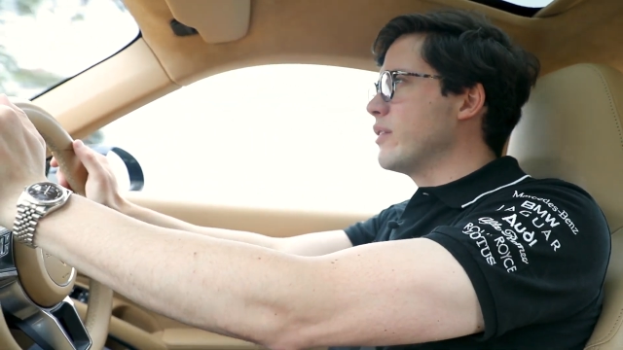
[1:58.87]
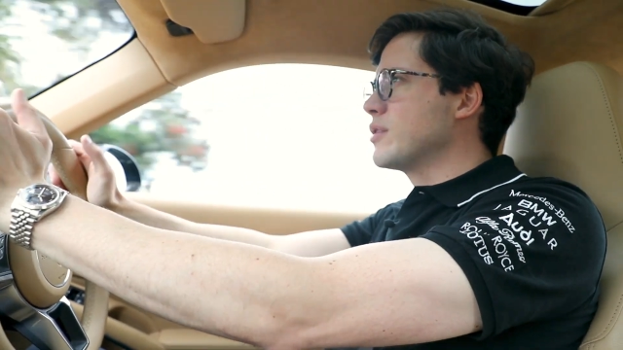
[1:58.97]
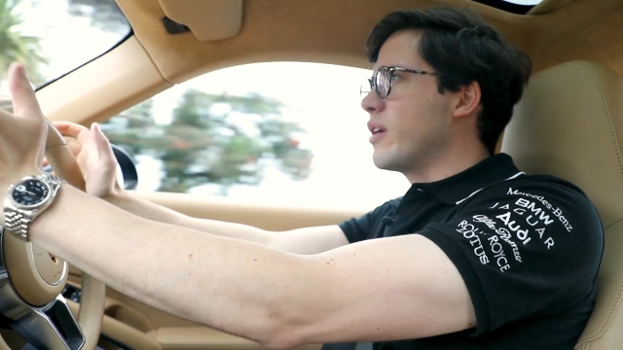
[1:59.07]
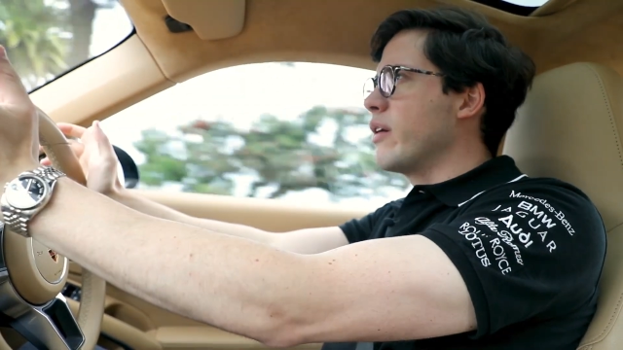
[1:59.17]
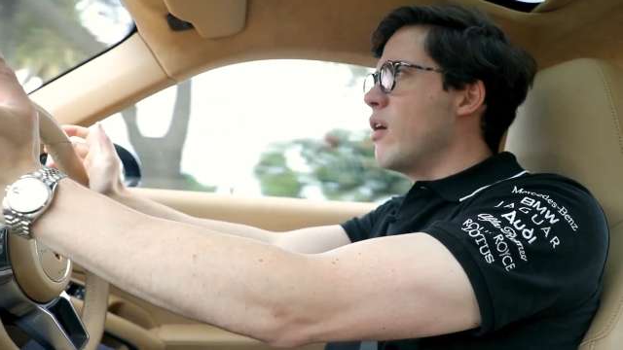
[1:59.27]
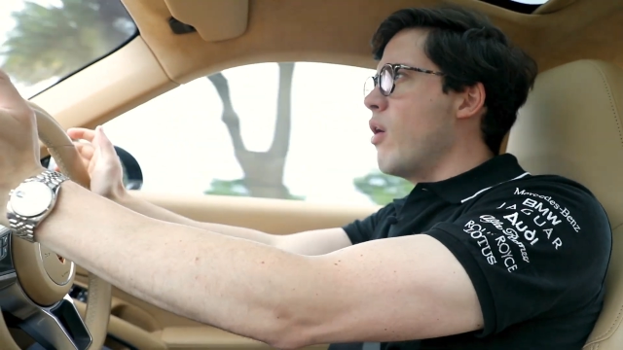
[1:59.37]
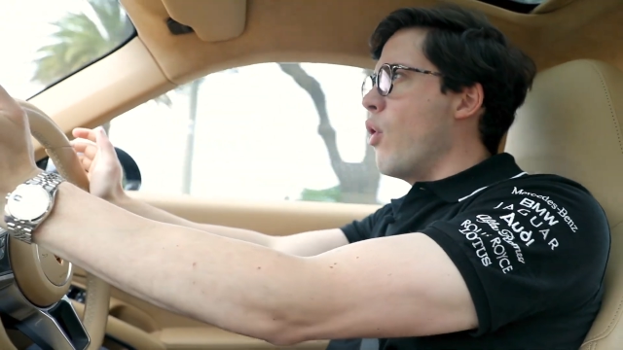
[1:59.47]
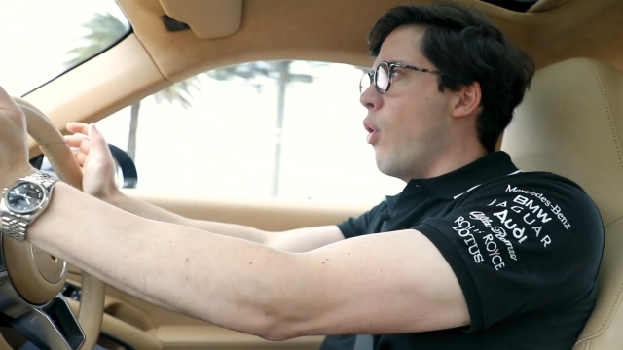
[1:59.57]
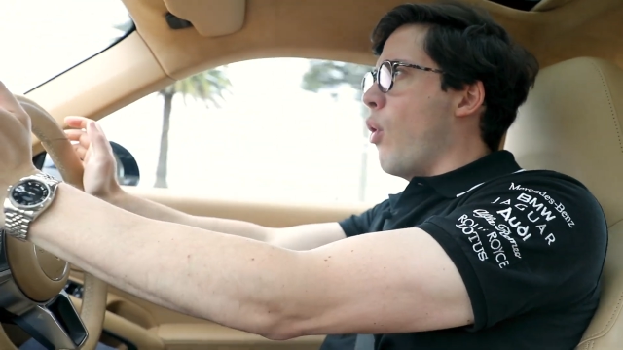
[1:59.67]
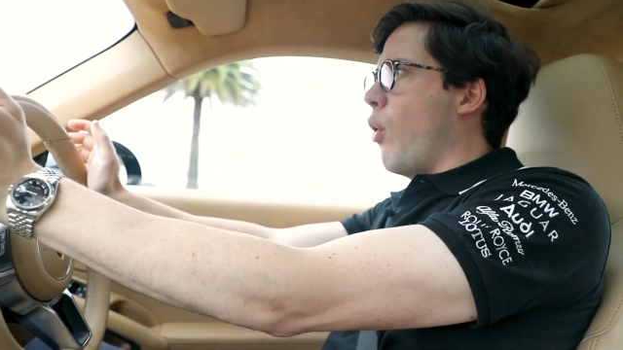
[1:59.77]
I was going,
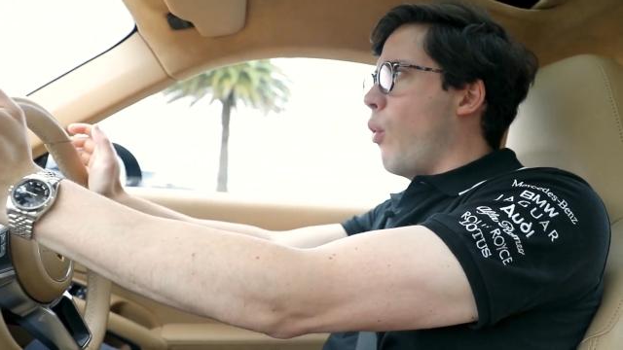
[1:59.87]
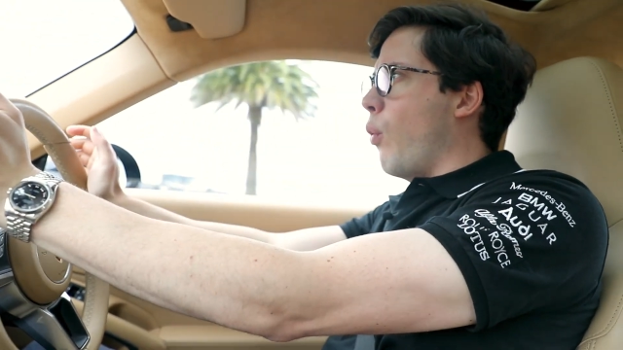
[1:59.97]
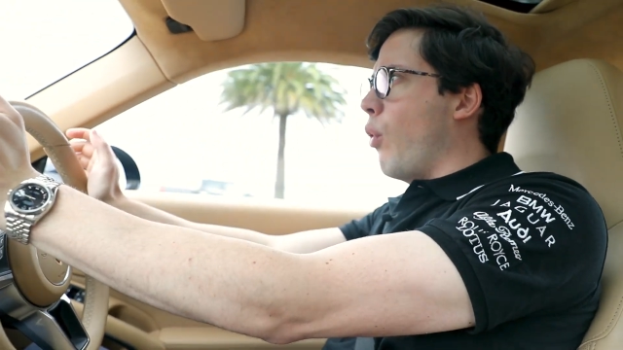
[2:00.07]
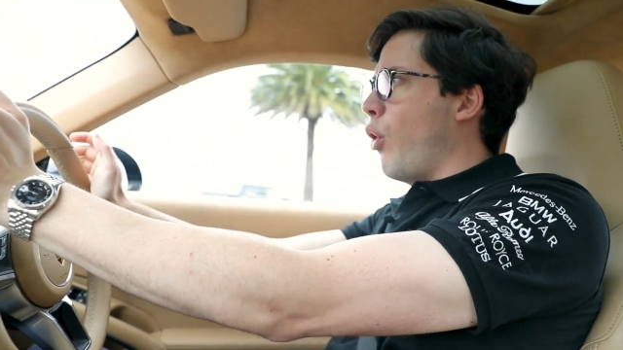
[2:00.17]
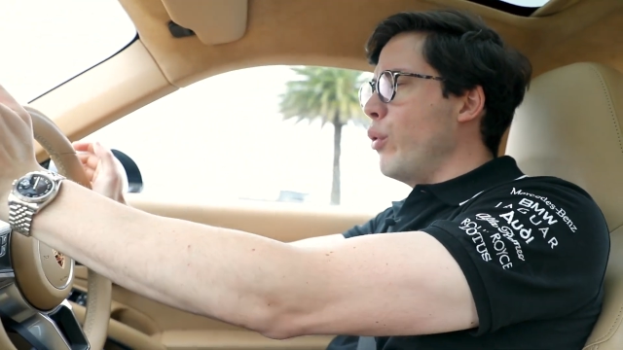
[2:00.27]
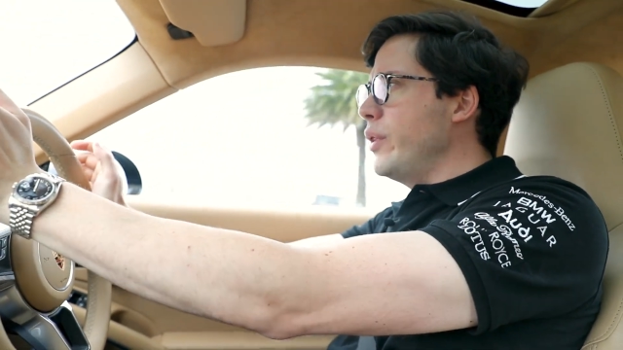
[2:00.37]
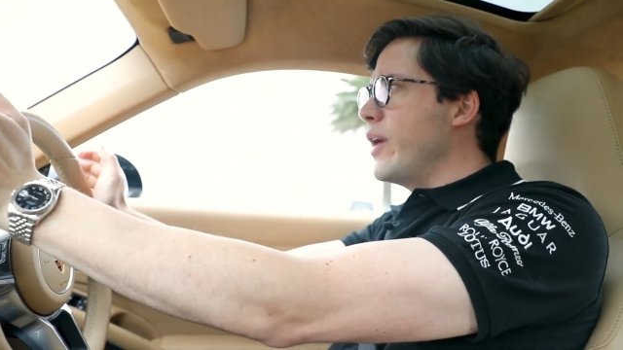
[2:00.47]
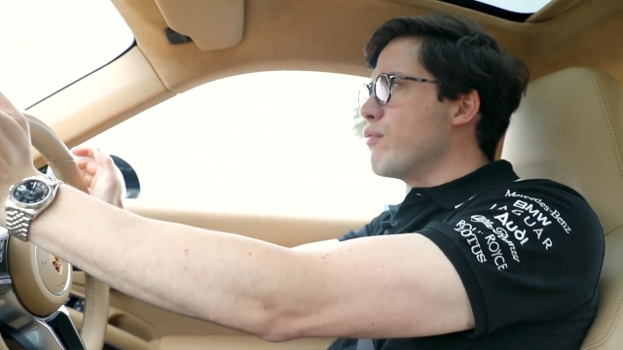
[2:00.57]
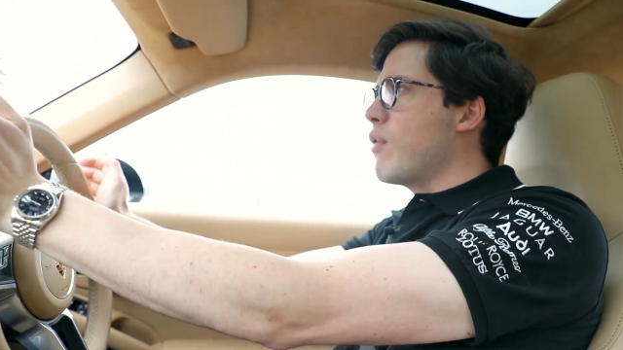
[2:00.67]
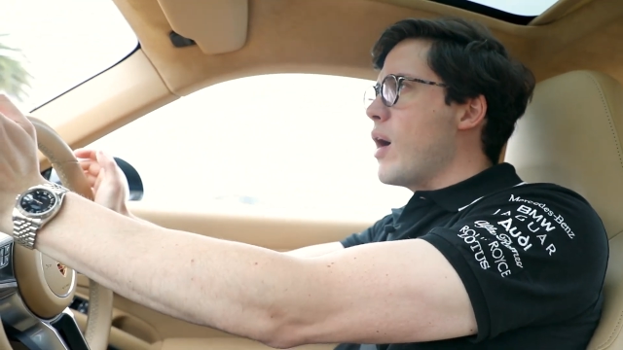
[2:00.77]
who in
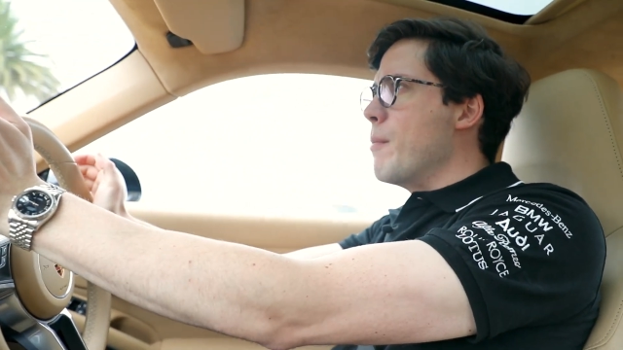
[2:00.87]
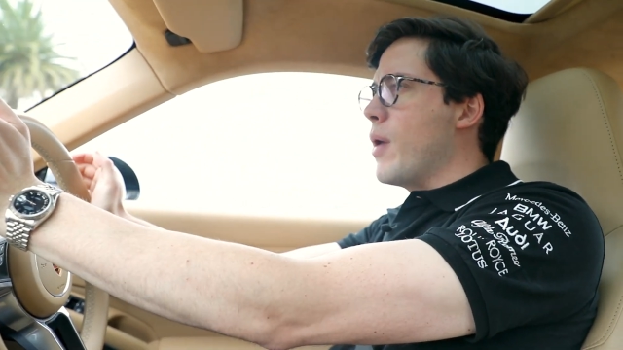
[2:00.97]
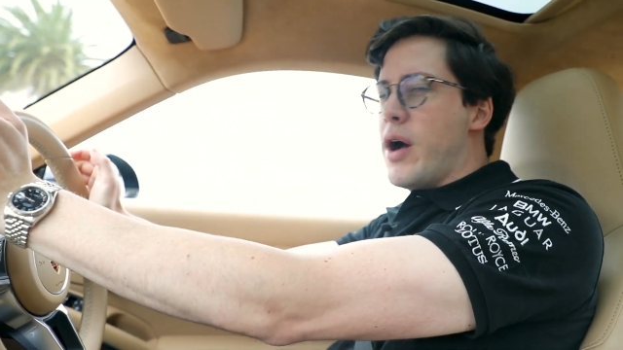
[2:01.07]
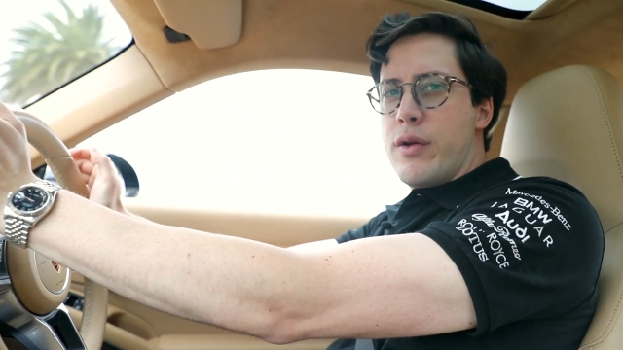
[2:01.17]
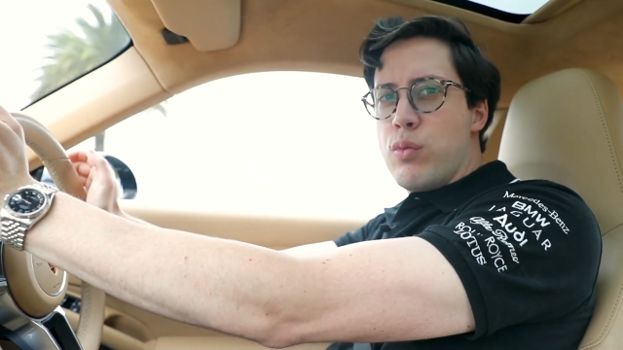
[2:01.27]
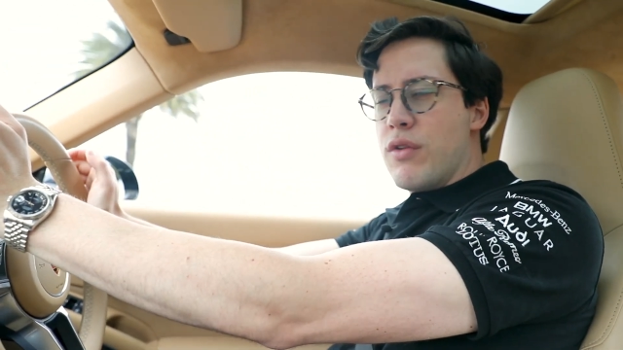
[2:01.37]
their right mind would